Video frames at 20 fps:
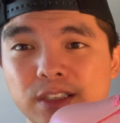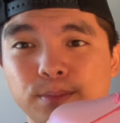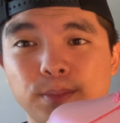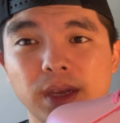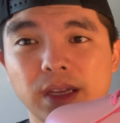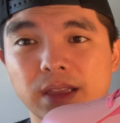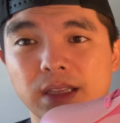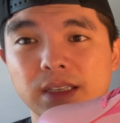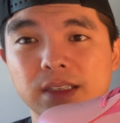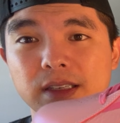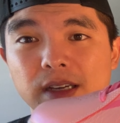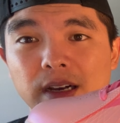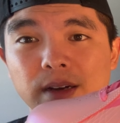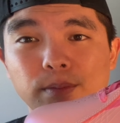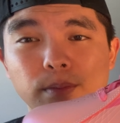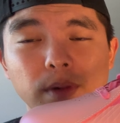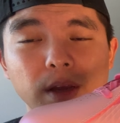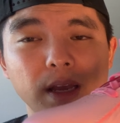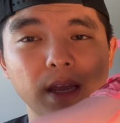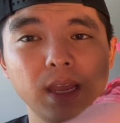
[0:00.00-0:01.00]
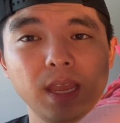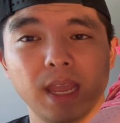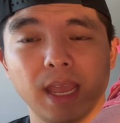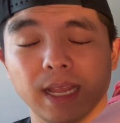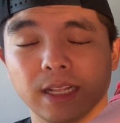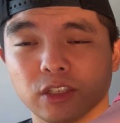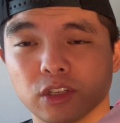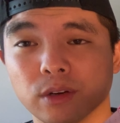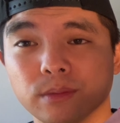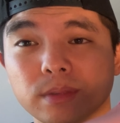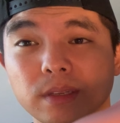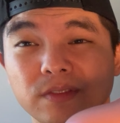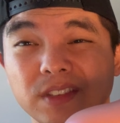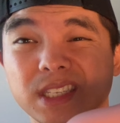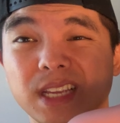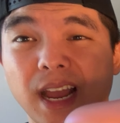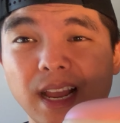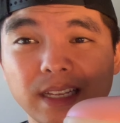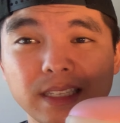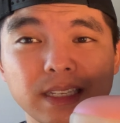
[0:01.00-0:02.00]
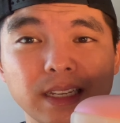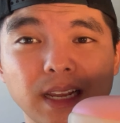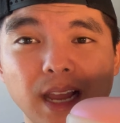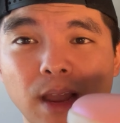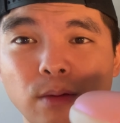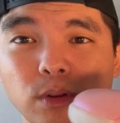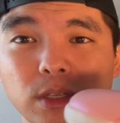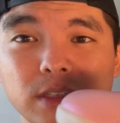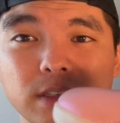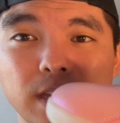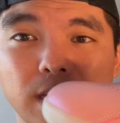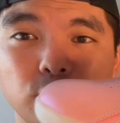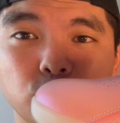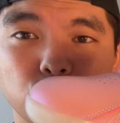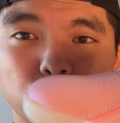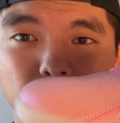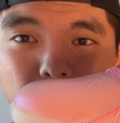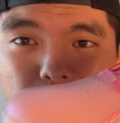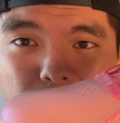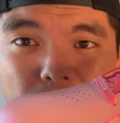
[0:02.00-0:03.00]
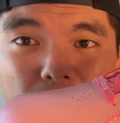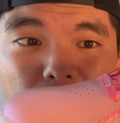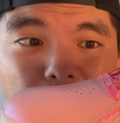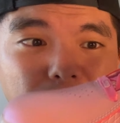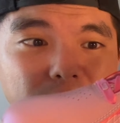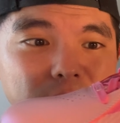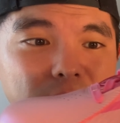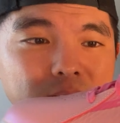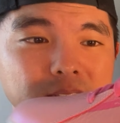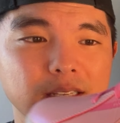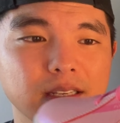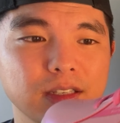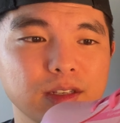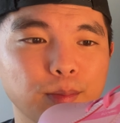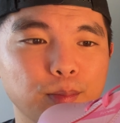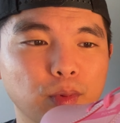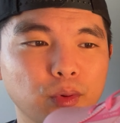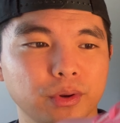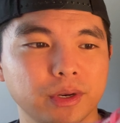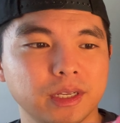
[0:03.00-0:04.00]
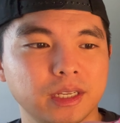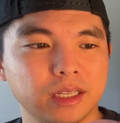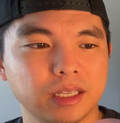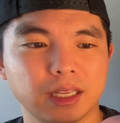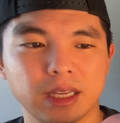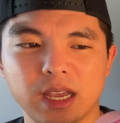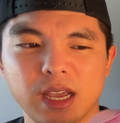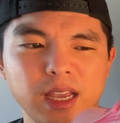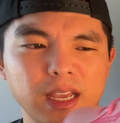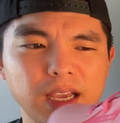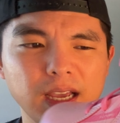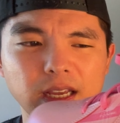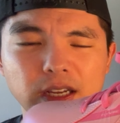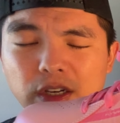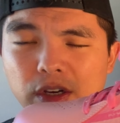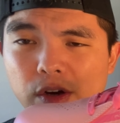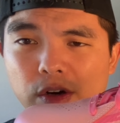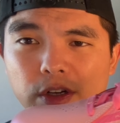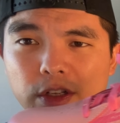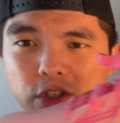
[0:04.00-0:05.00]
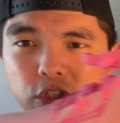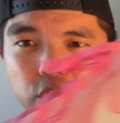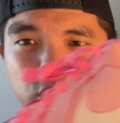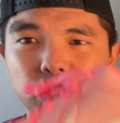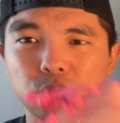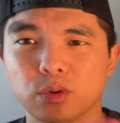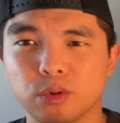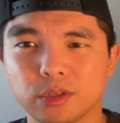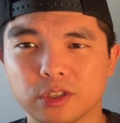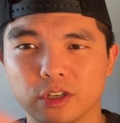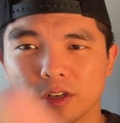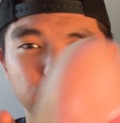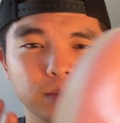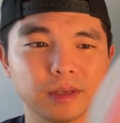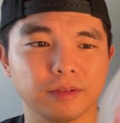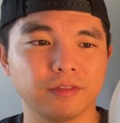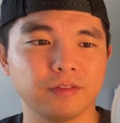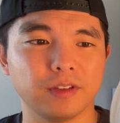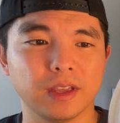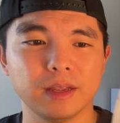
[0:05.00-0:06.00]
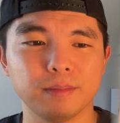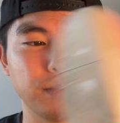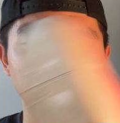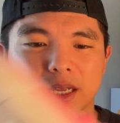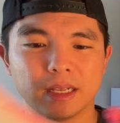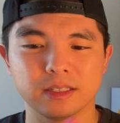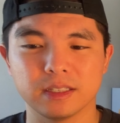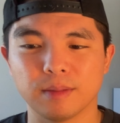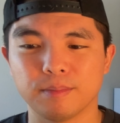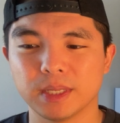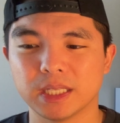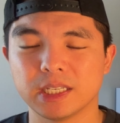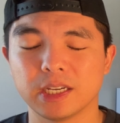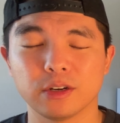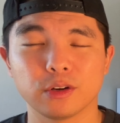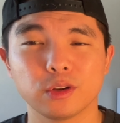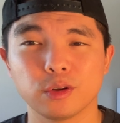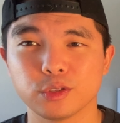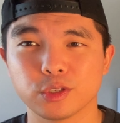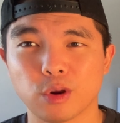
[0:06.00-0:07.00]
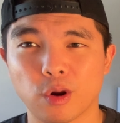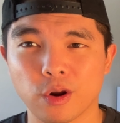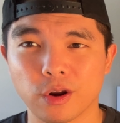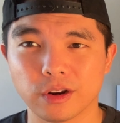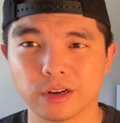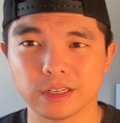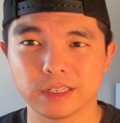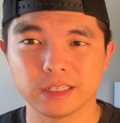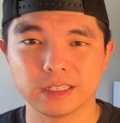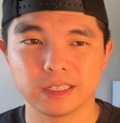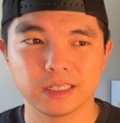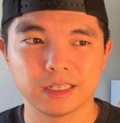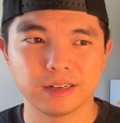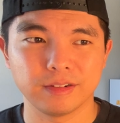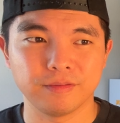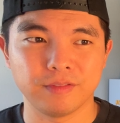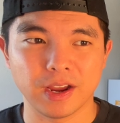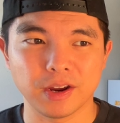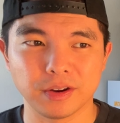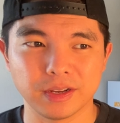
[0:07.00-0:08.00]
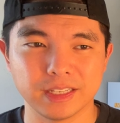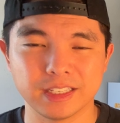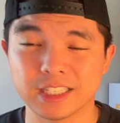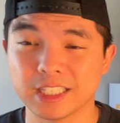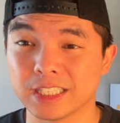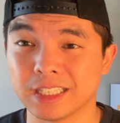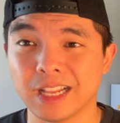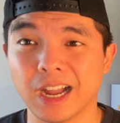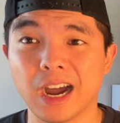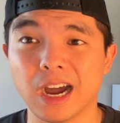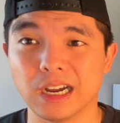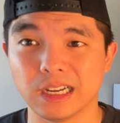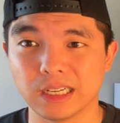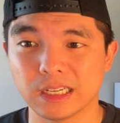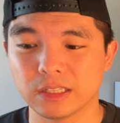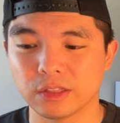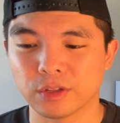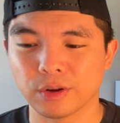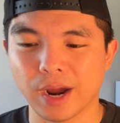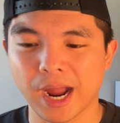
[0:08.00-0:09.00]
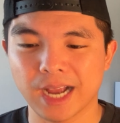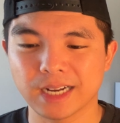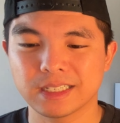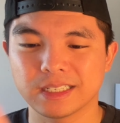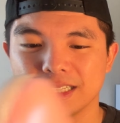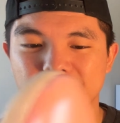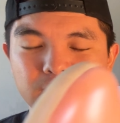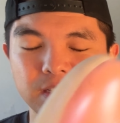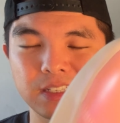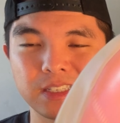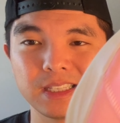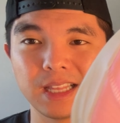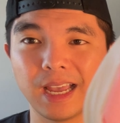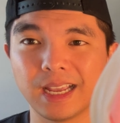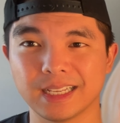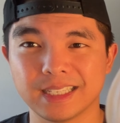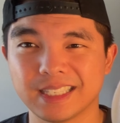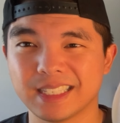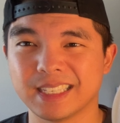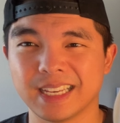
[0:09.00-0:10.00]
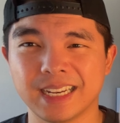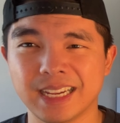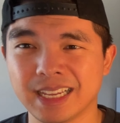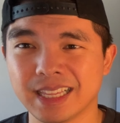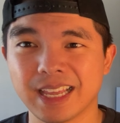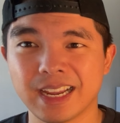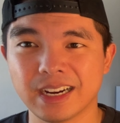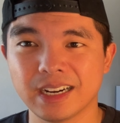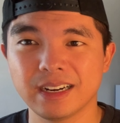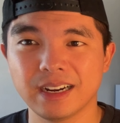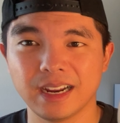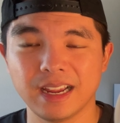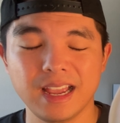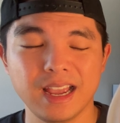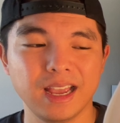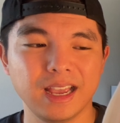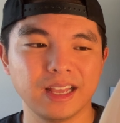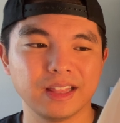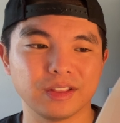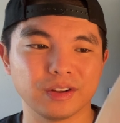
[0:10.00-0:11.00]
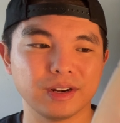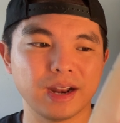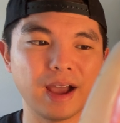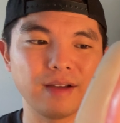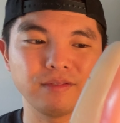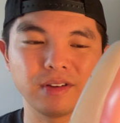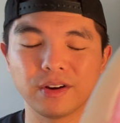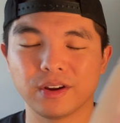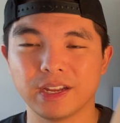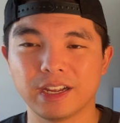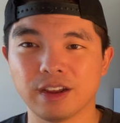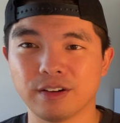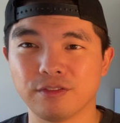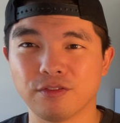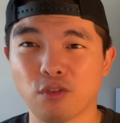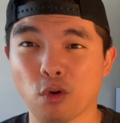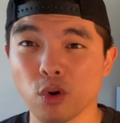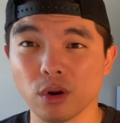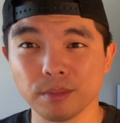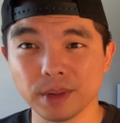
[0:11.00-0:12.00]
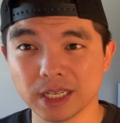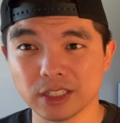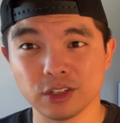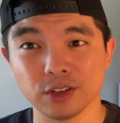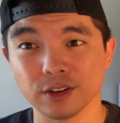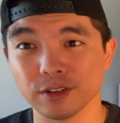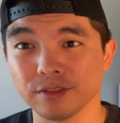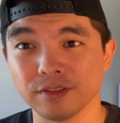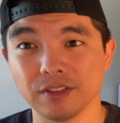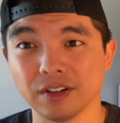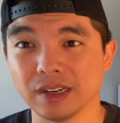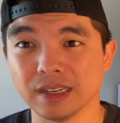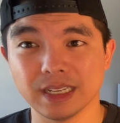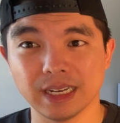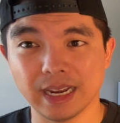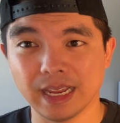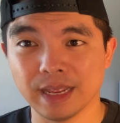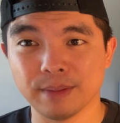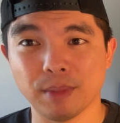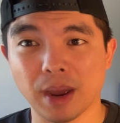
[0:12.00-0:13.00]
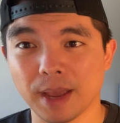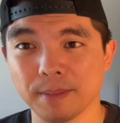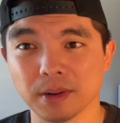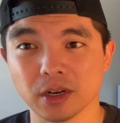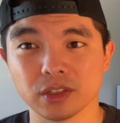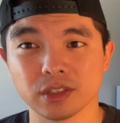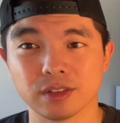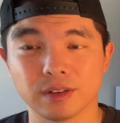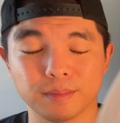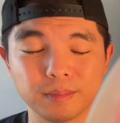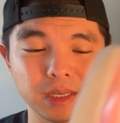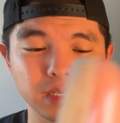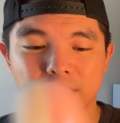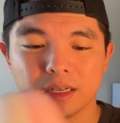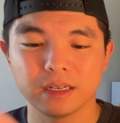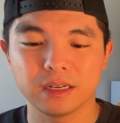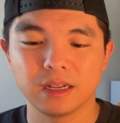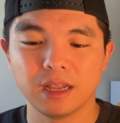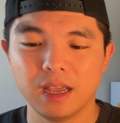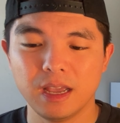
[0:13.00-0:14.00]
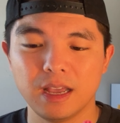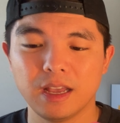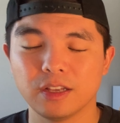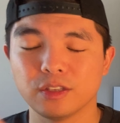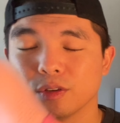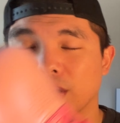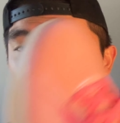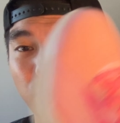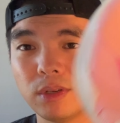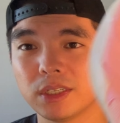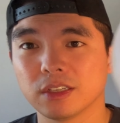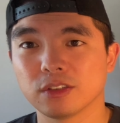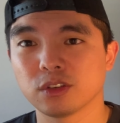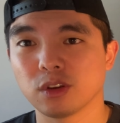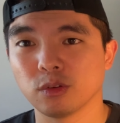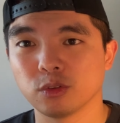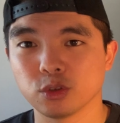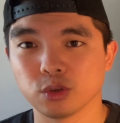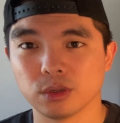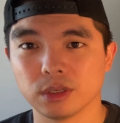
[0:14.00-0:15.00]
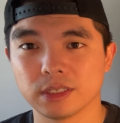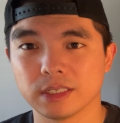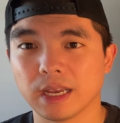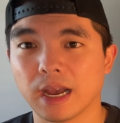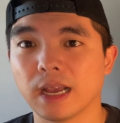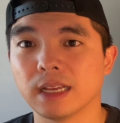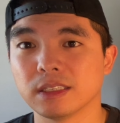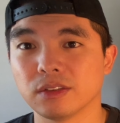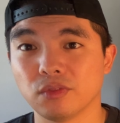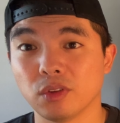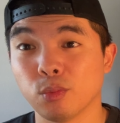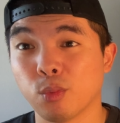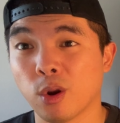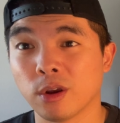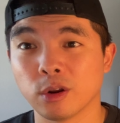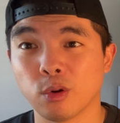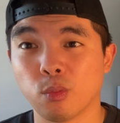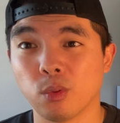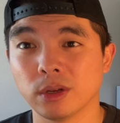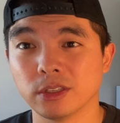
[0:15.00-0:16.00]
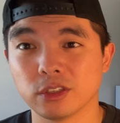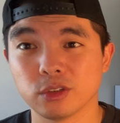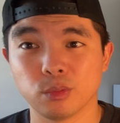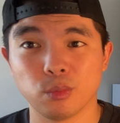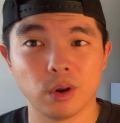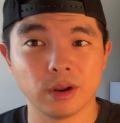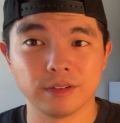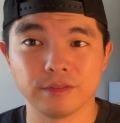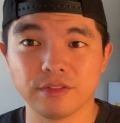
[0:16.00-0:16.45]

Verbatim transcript: pick these up. In terms of sizing, I would stay true to size. This is a pretty good shoe in terms of fit because the materials aren't very snug. They're actually just like sitting there. They're not very conforming to your foot, in my personal opinion. So I would just go true to size if you want a one-to-one -one